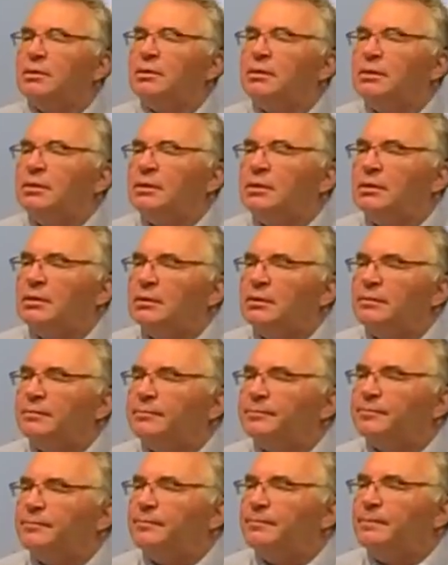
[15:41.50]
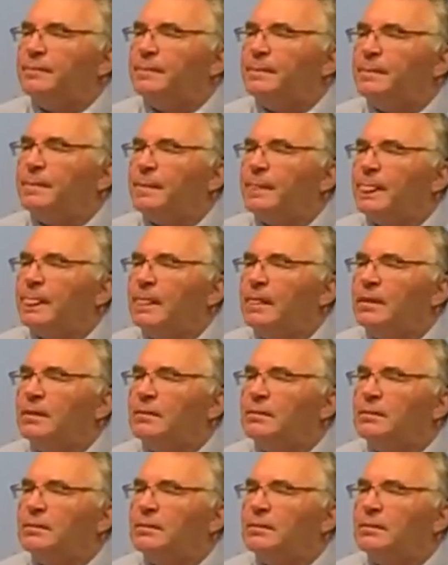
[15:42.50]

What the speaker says: No one is speaking in this clip.